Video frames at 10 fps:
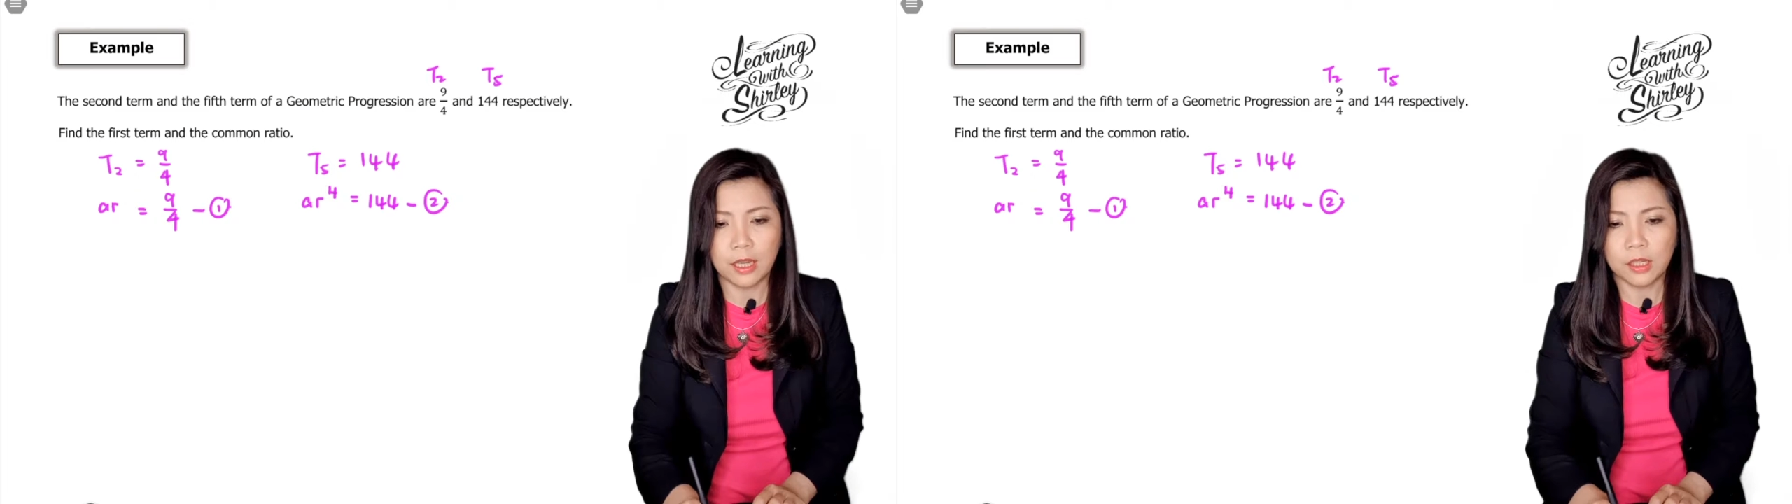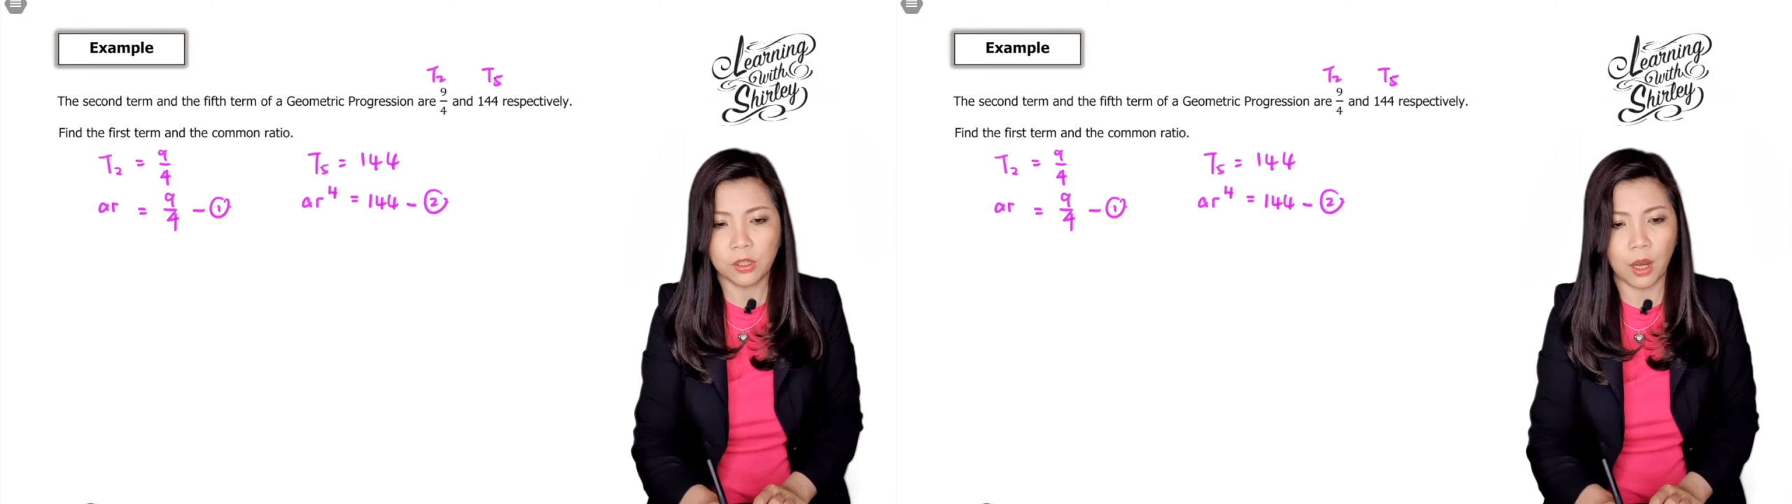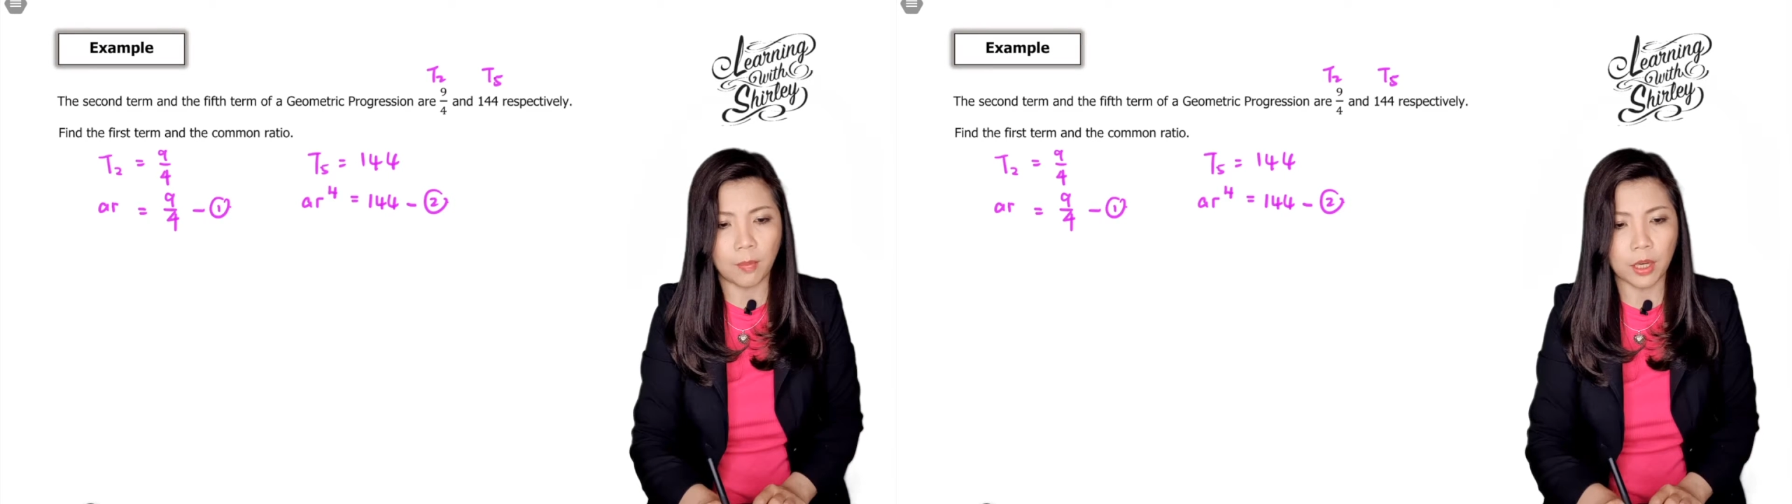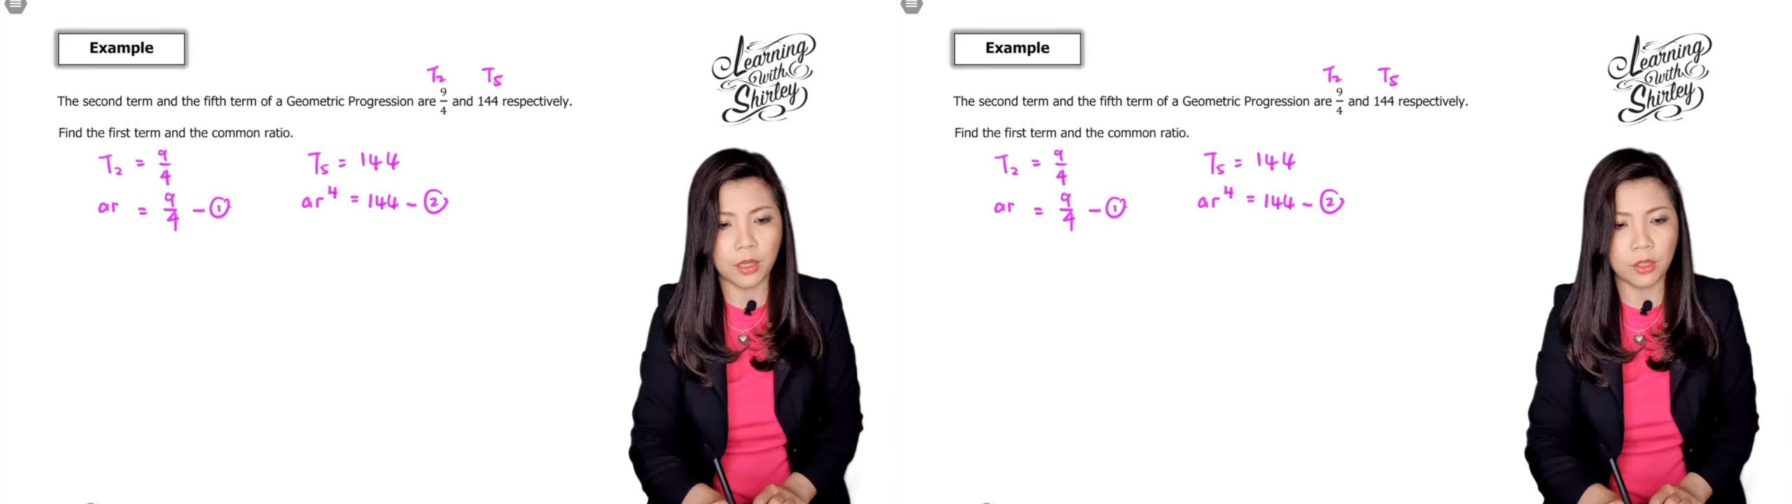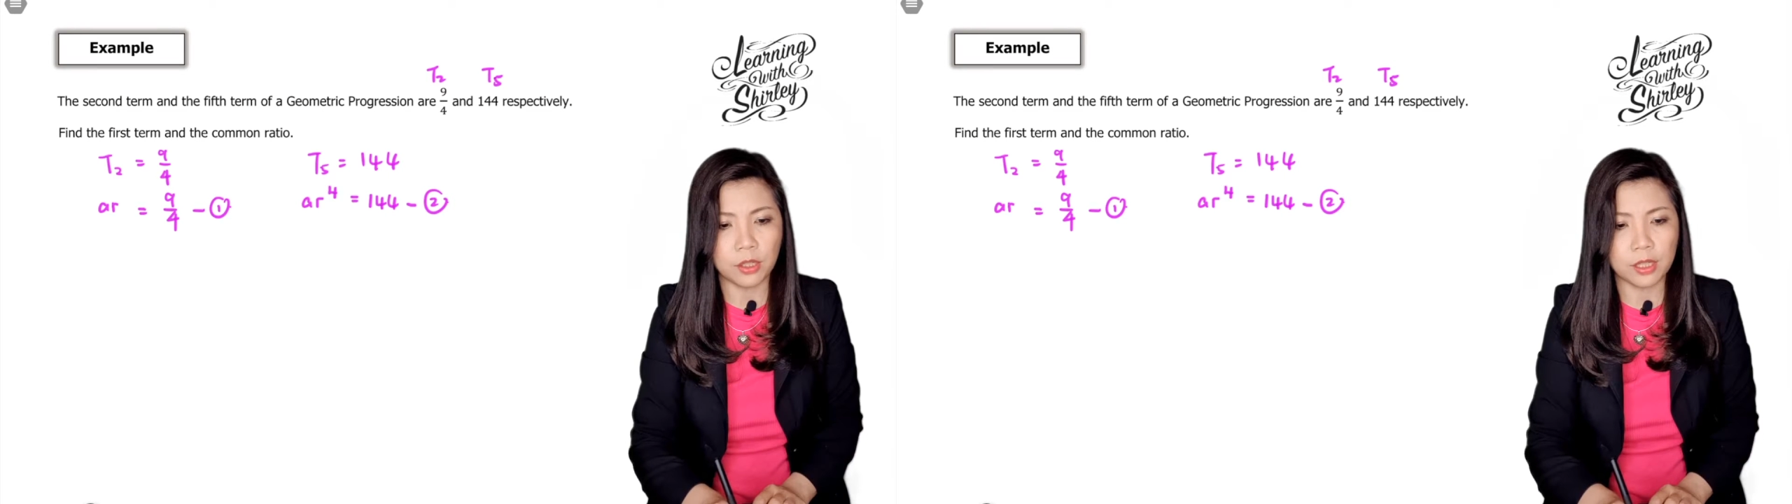So I'm going
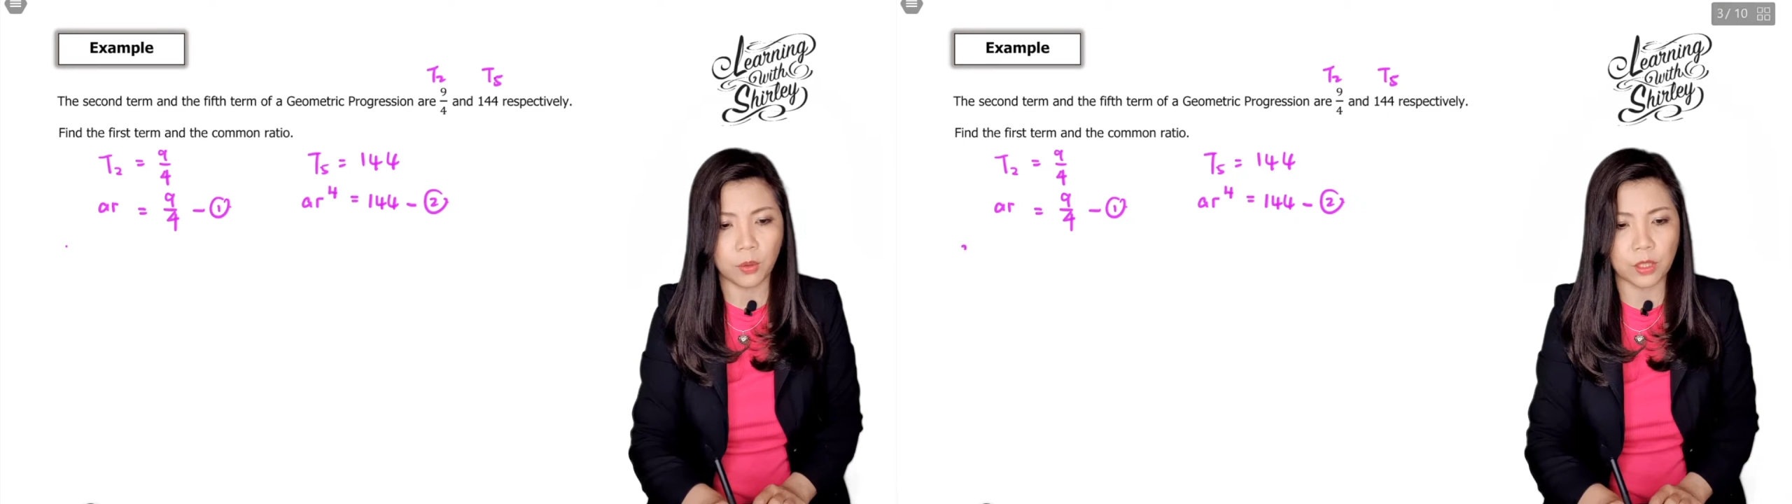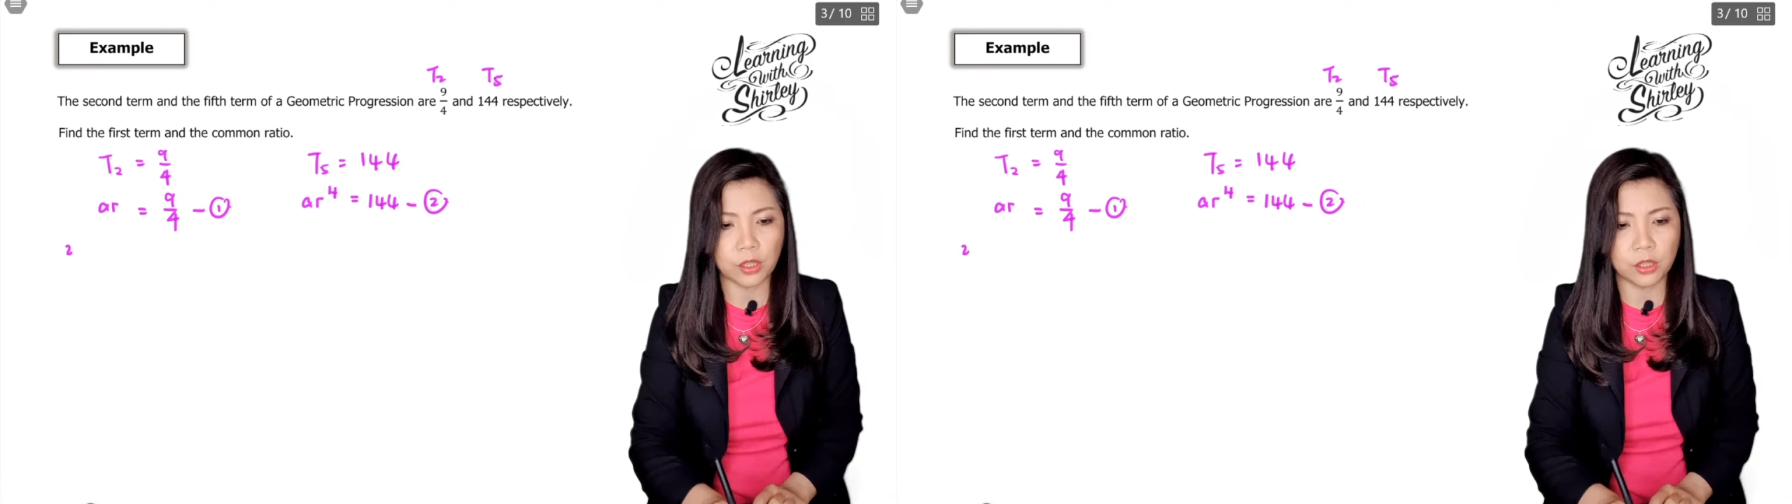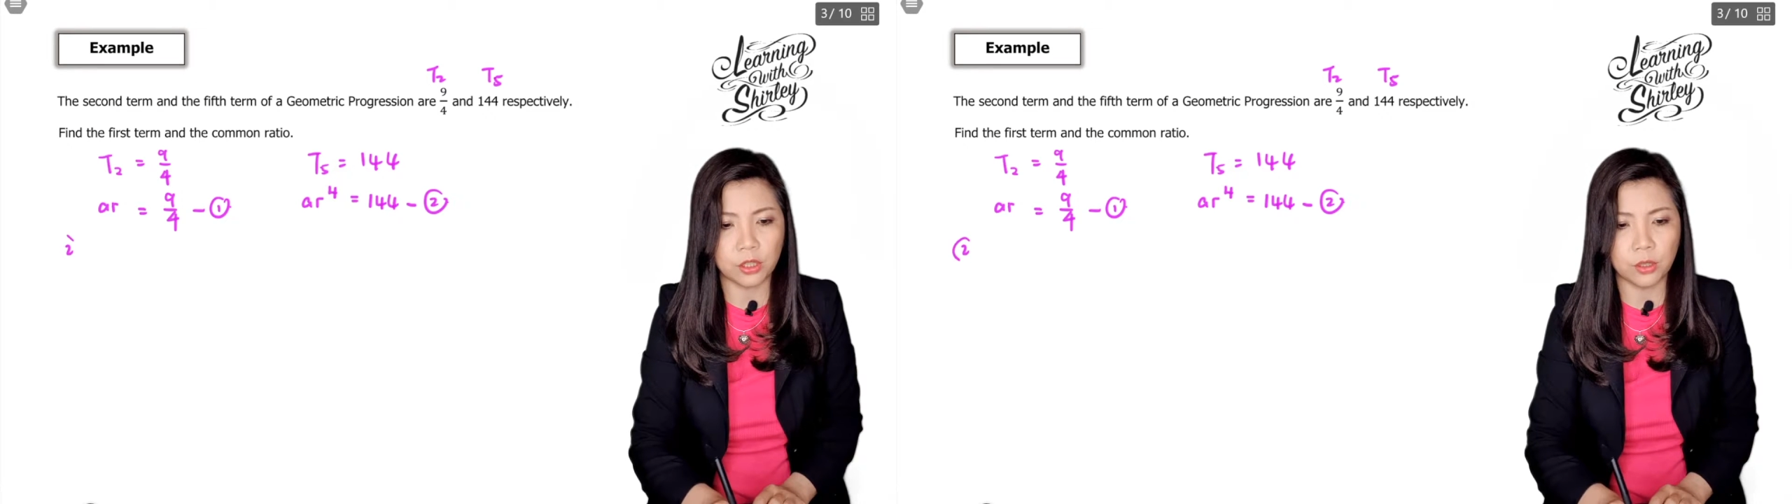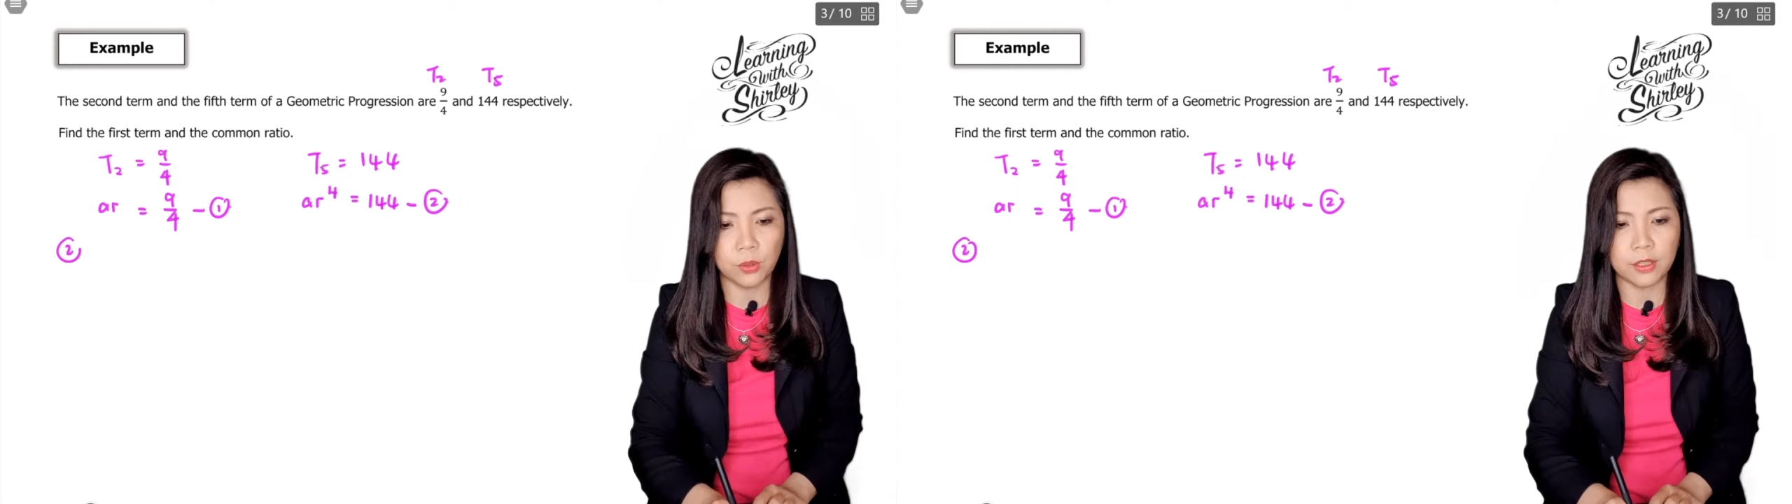to use equation 2